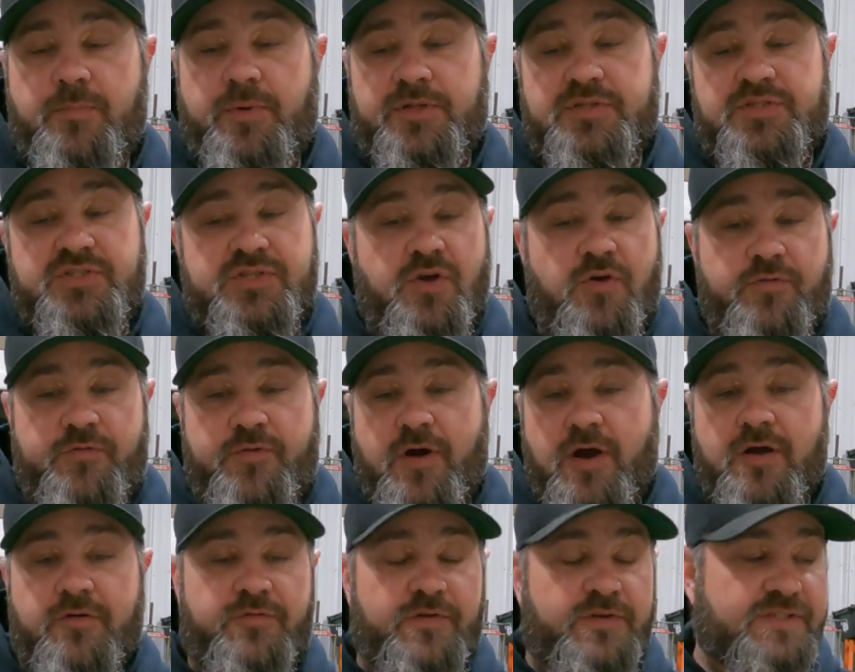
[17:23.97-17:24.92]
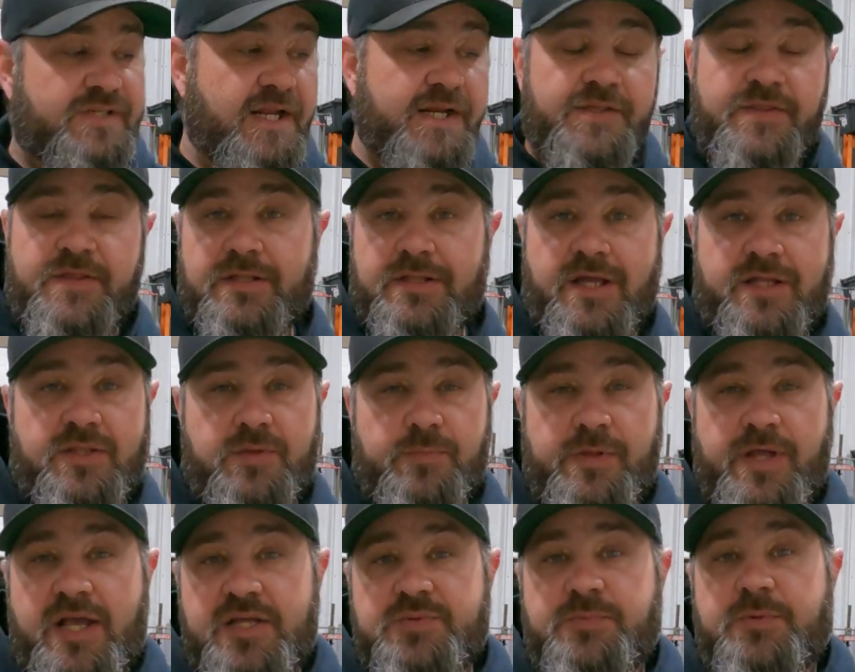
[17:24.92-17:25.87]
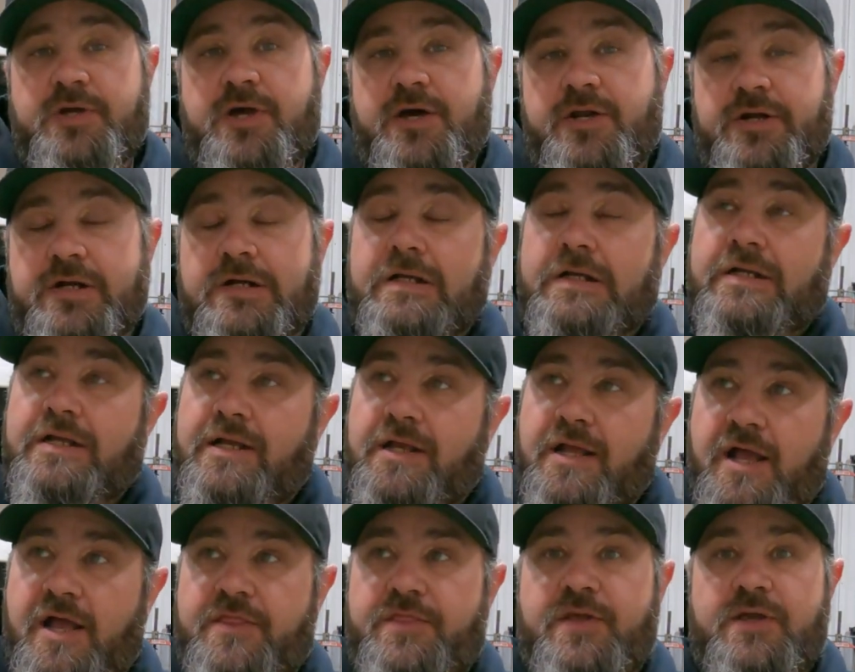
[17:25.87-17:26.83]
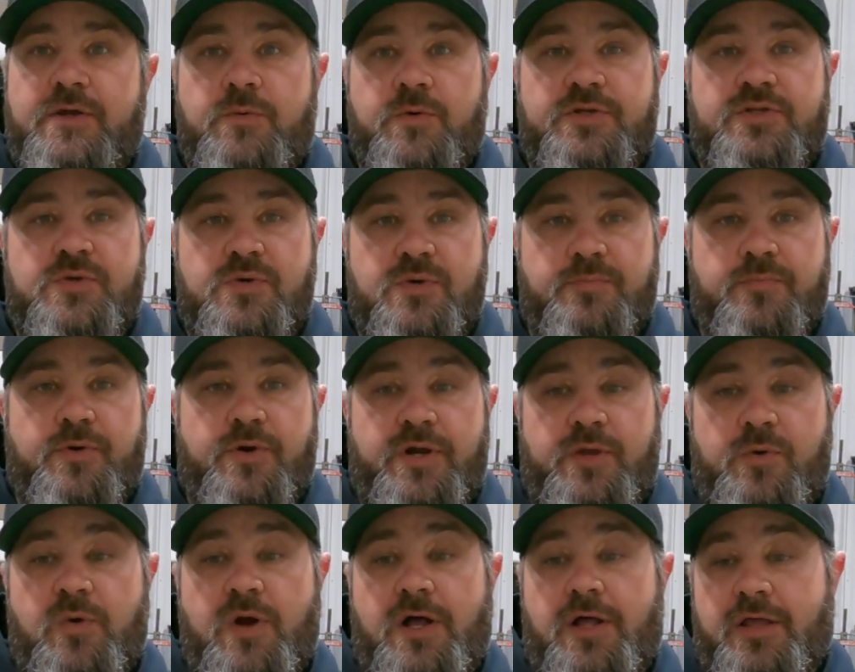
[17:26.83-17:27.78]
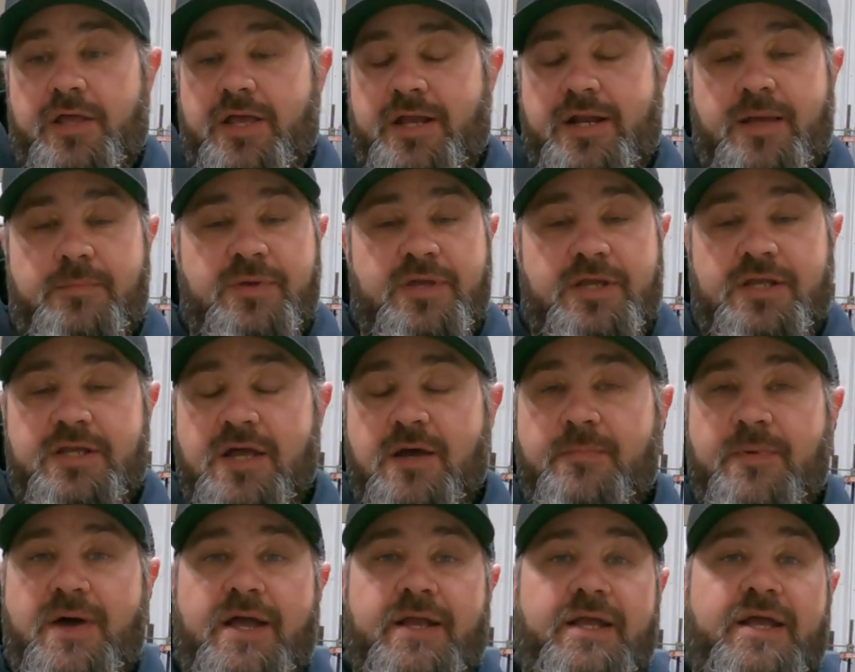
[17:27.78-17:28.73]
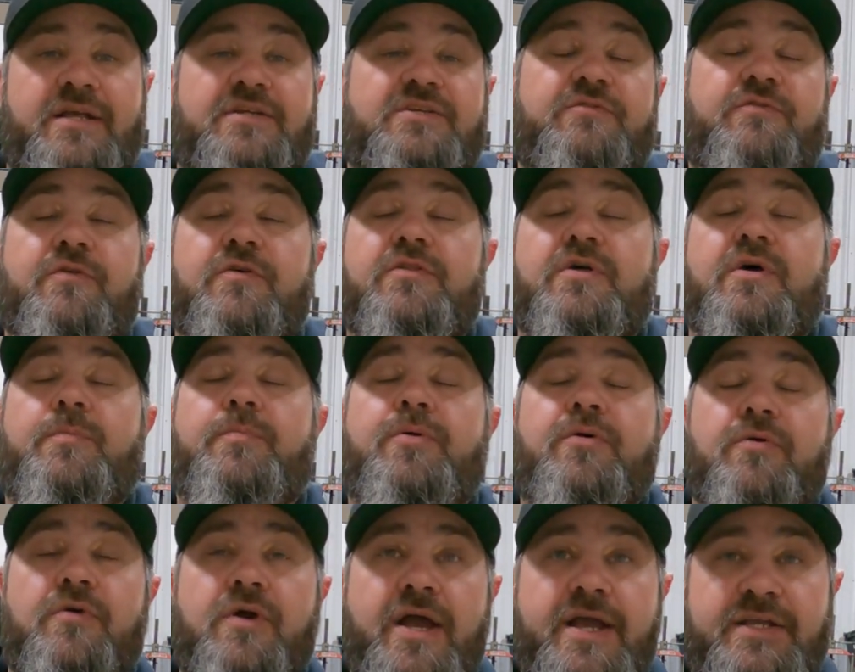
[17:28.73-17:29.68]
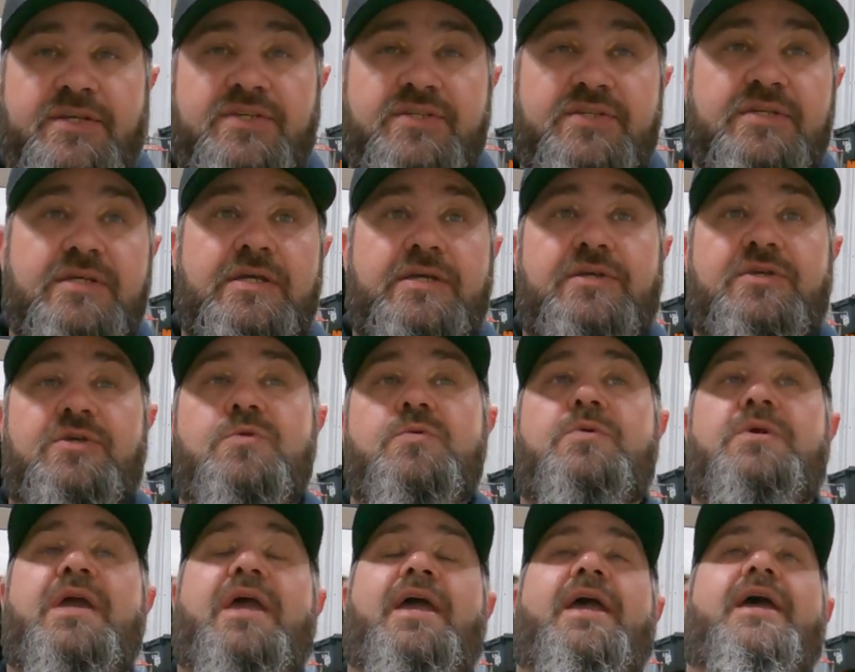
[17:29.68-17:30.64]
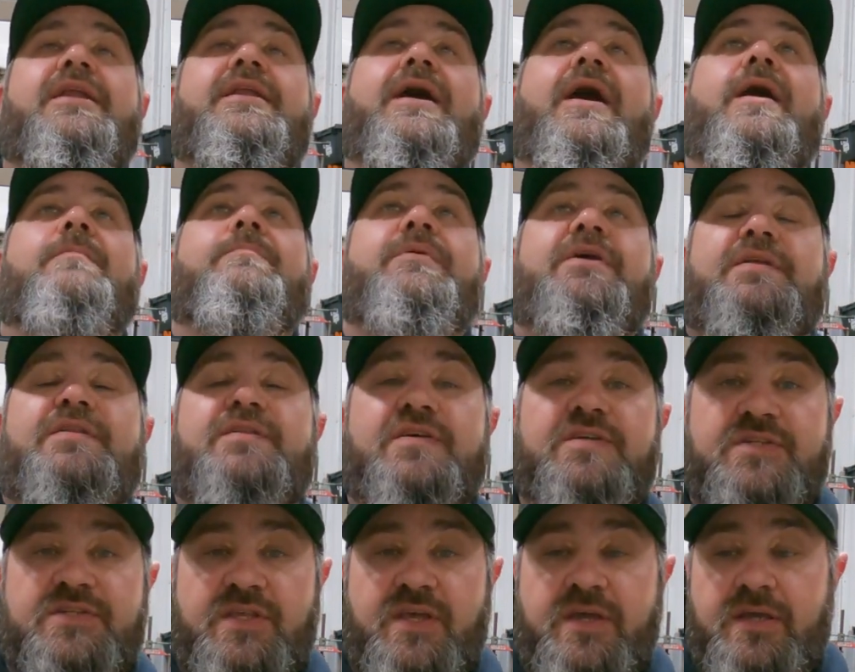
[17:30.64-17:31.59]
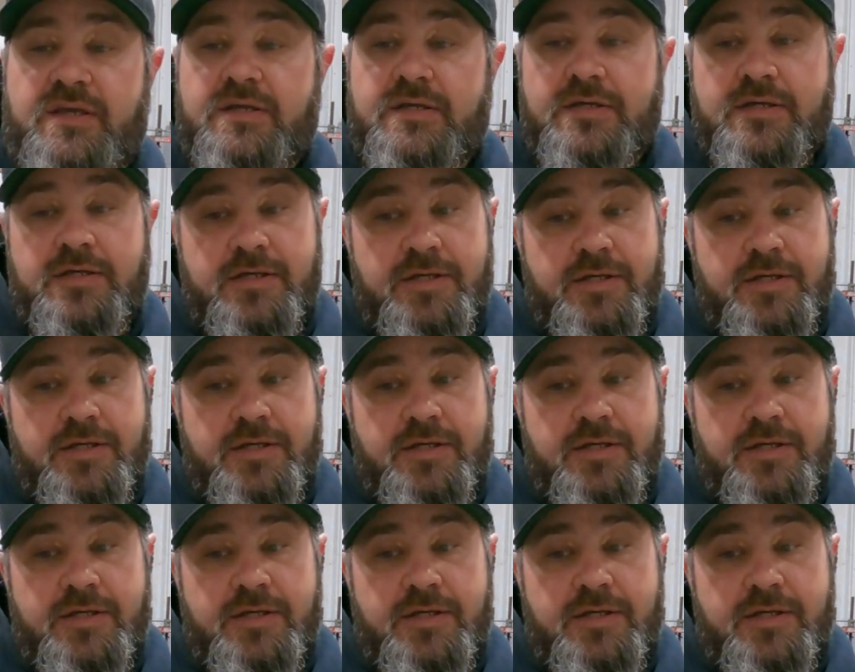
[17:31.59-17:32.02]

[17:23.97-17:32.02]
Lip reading: But so far, if it's anything like the plasma cutter, I think we're doing pretty well. And I mean, come on, guys, for the price, you cannot beat this thing.